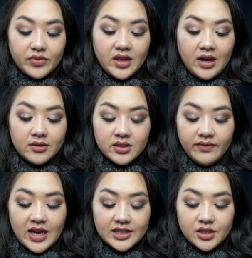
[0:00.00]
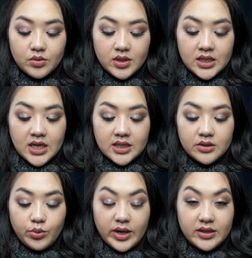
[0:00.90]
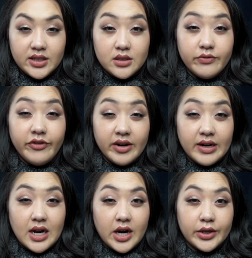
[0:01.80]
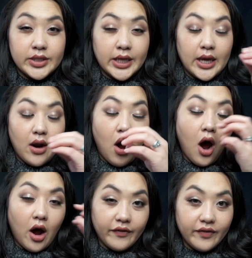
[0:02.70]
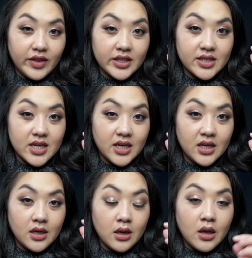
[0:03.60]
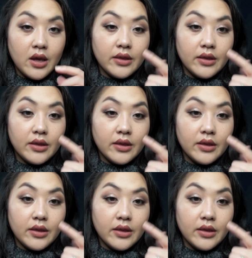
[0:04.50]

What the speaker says: The House of Lashes one as well, it's very hard to get off of the skin.